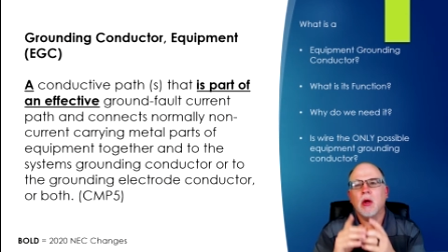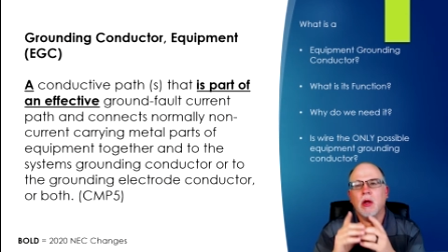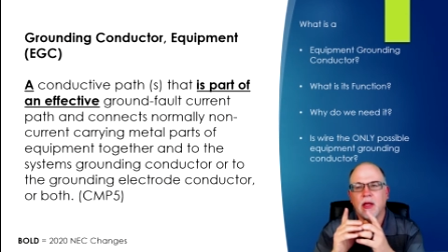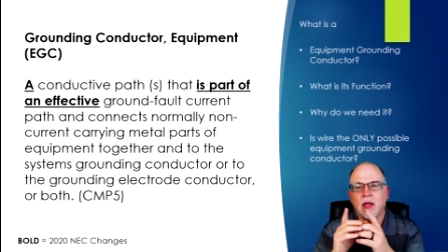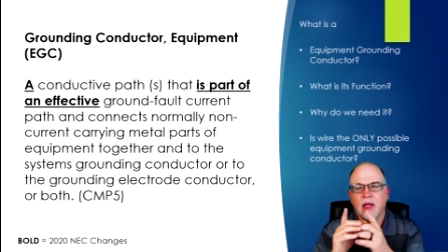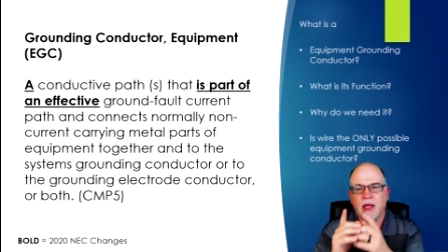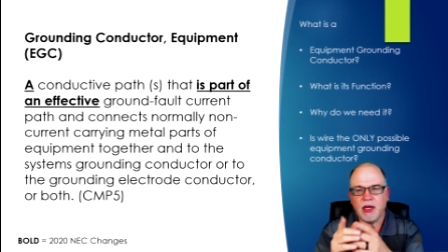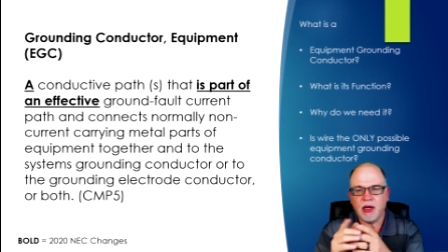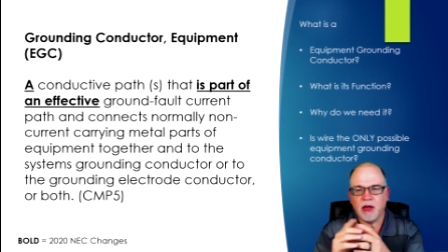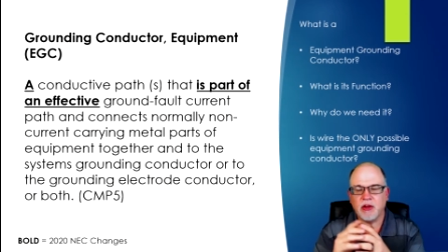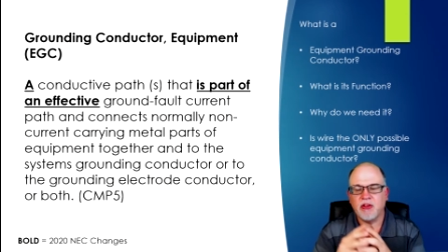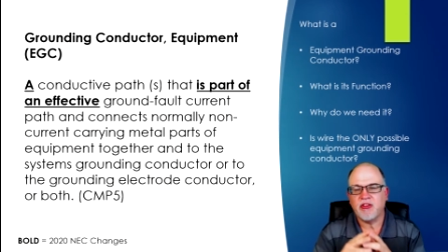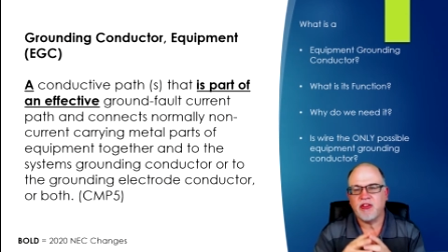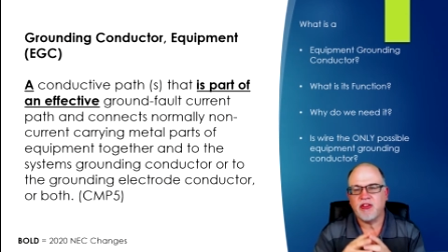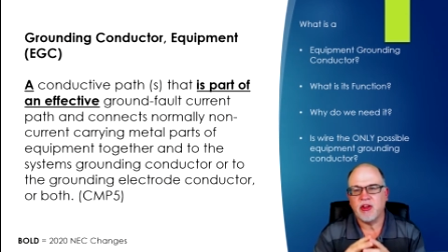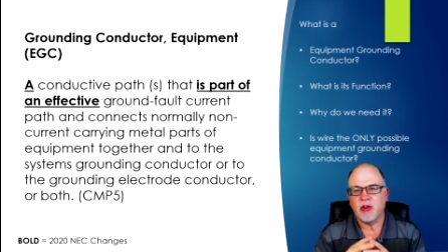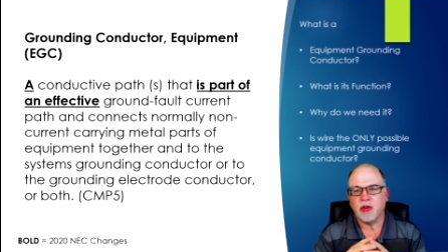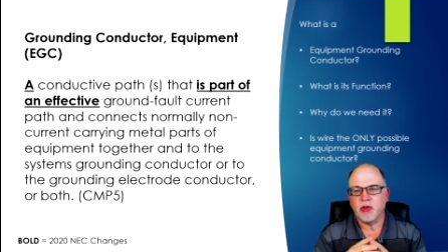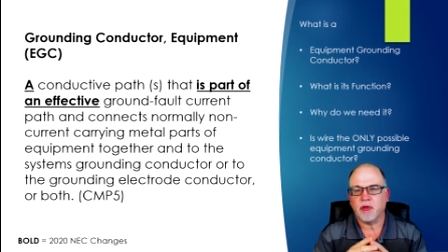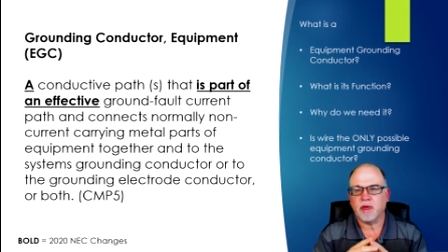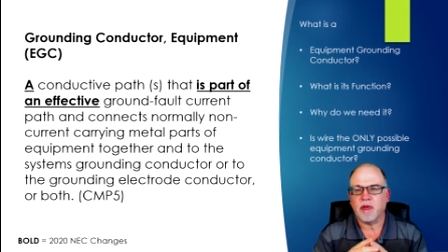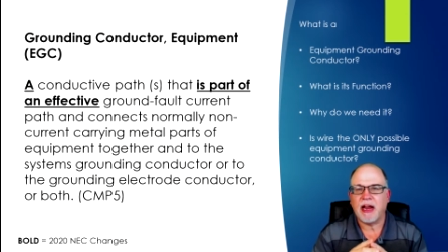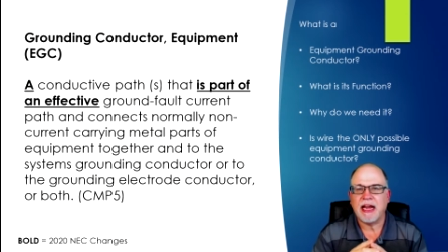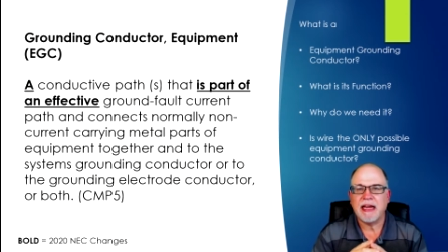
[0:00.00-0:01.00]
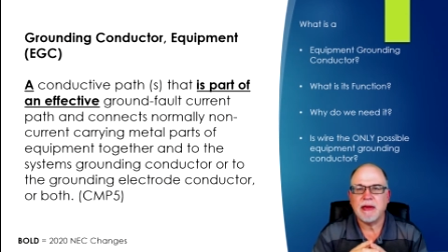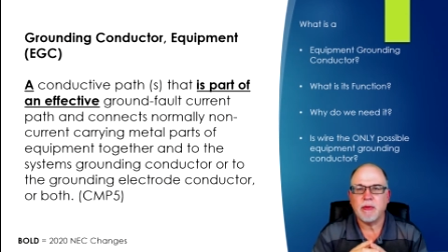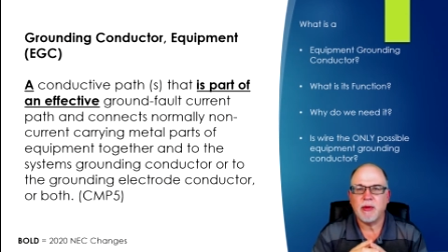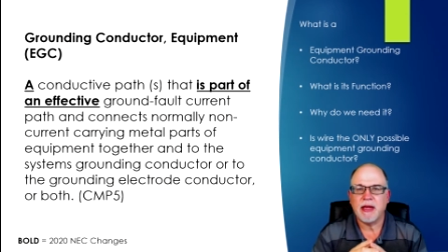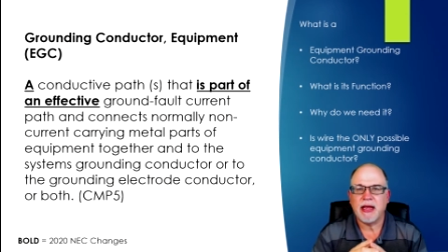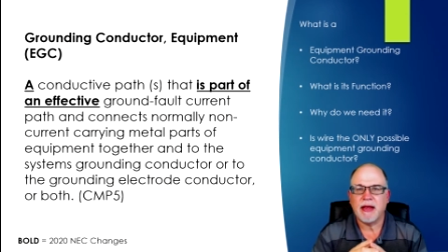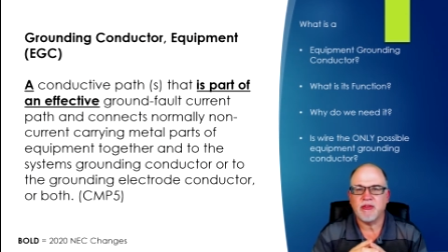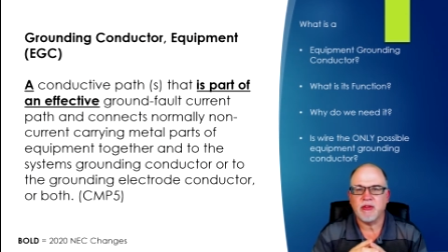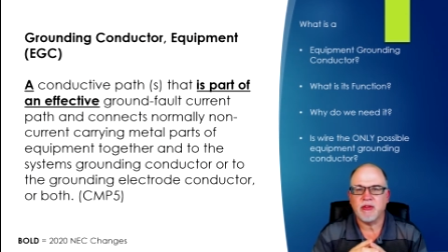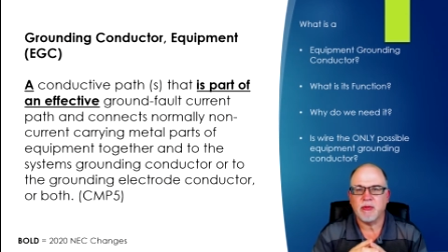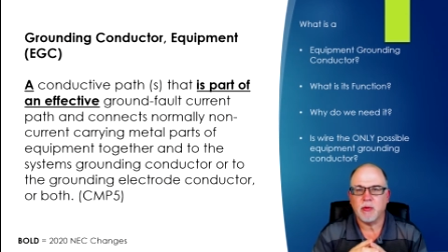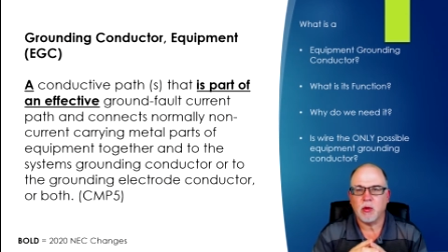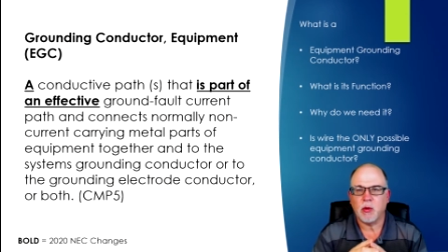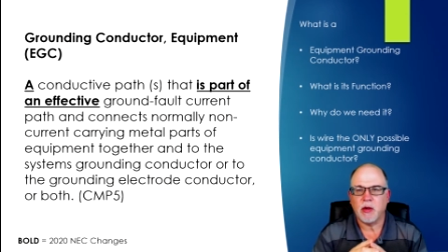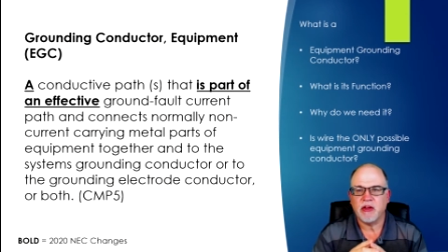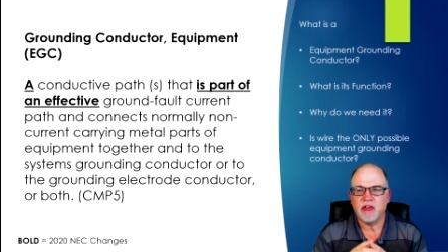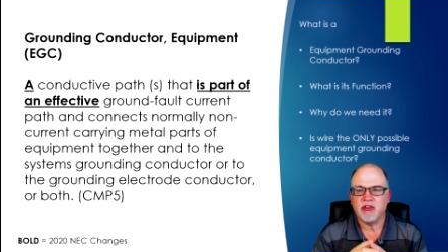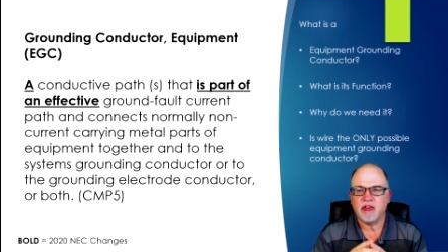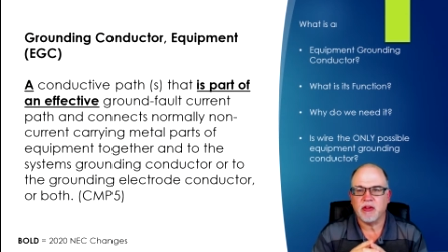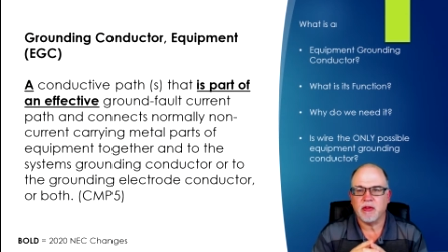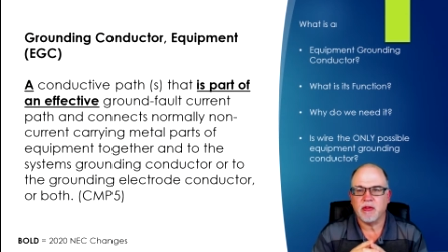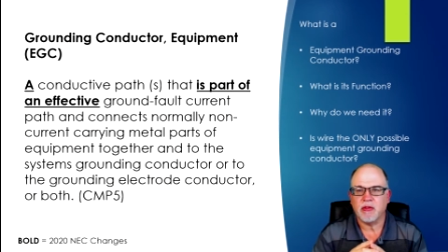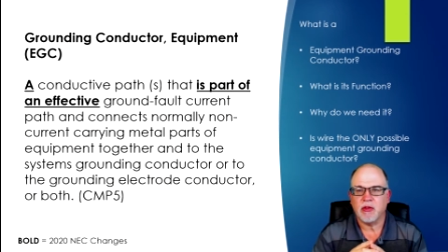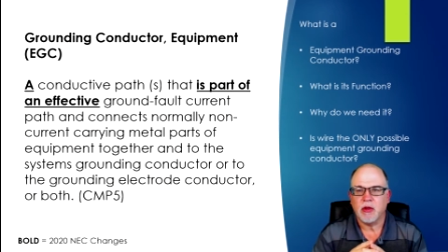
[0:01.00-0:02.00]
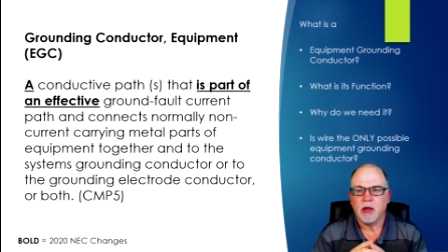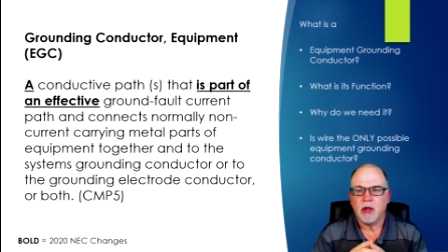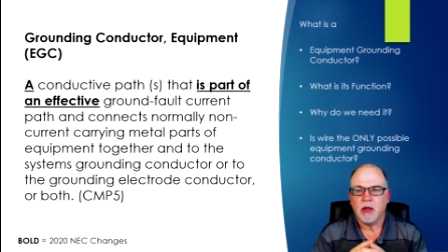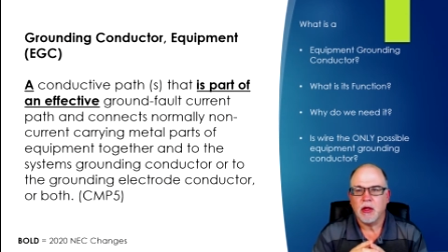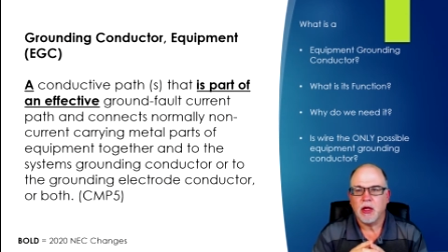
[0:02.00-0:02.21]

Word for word: here you see on the right, we have some questions.